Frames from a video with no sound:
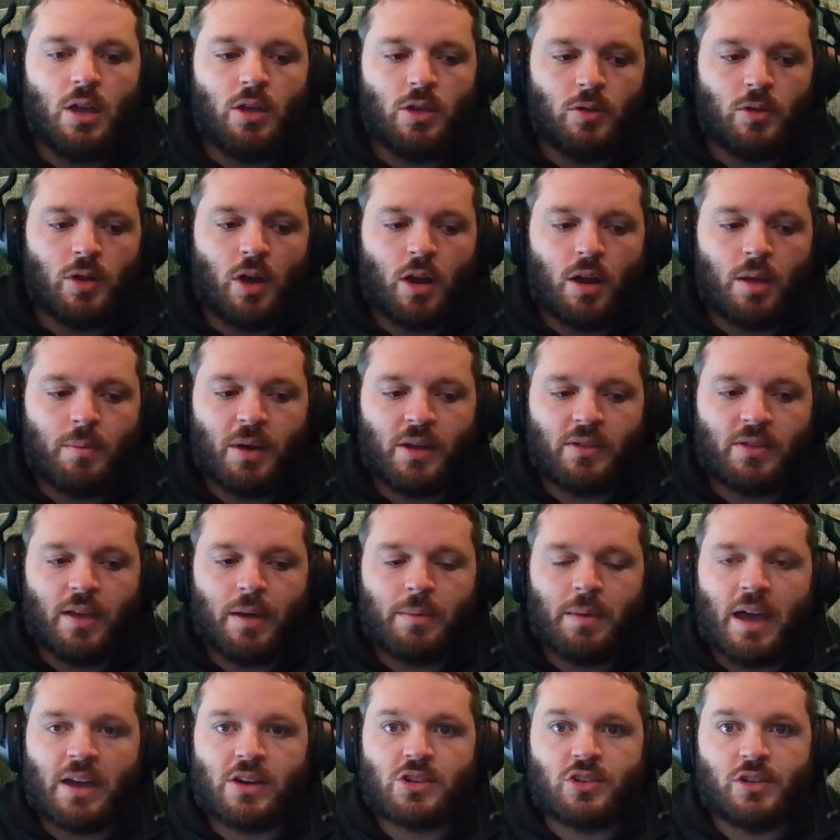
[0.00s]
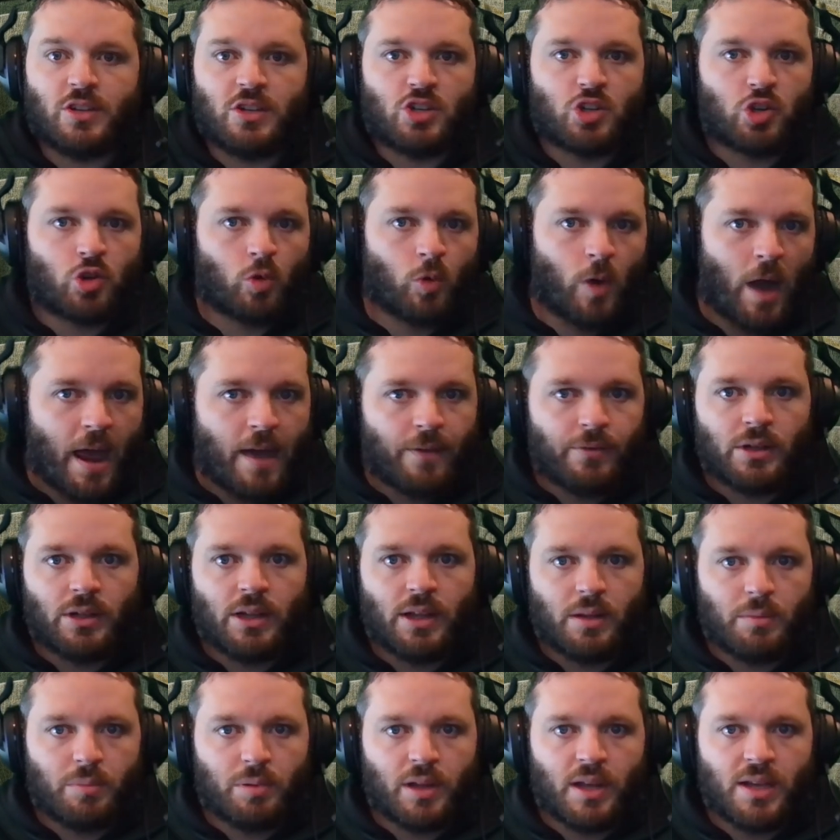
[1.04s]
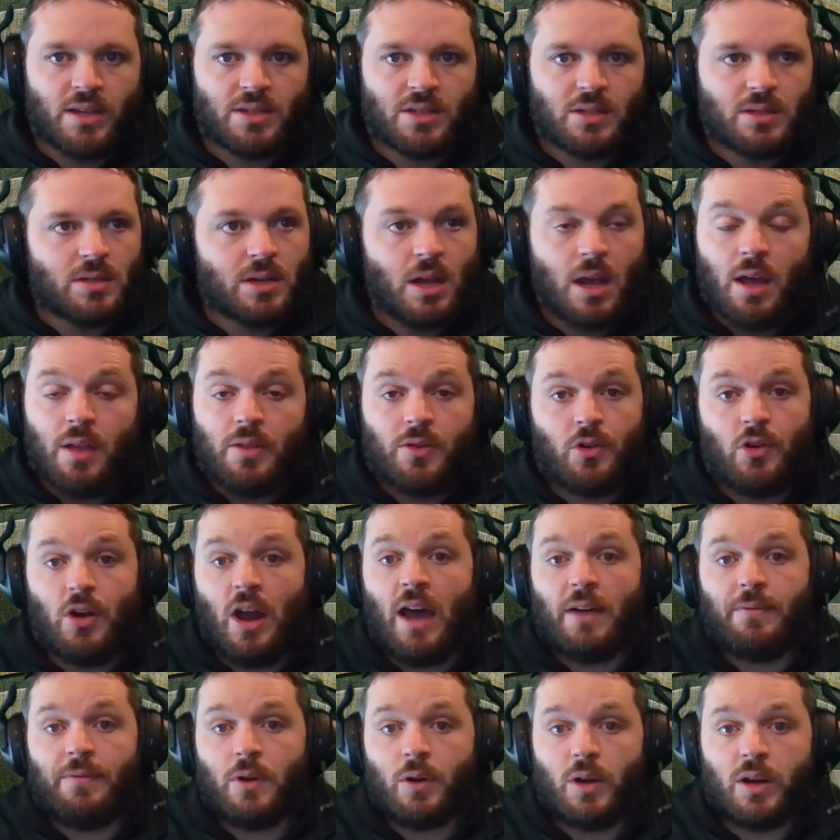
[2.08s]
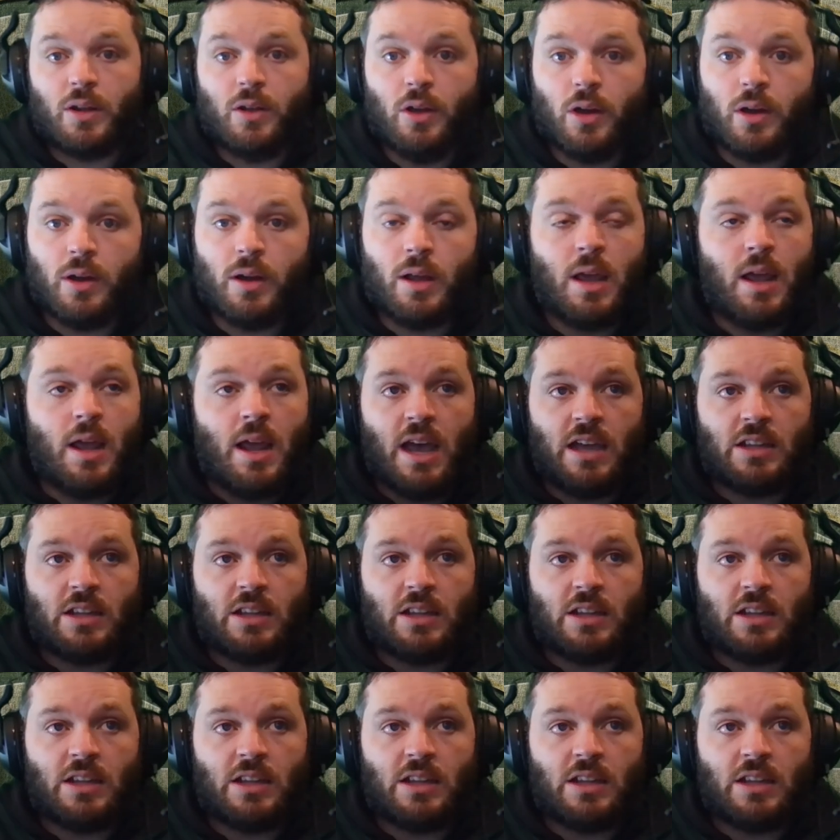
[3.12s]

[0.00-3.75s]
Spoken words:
You talk about them actually traveling places, they're not very good.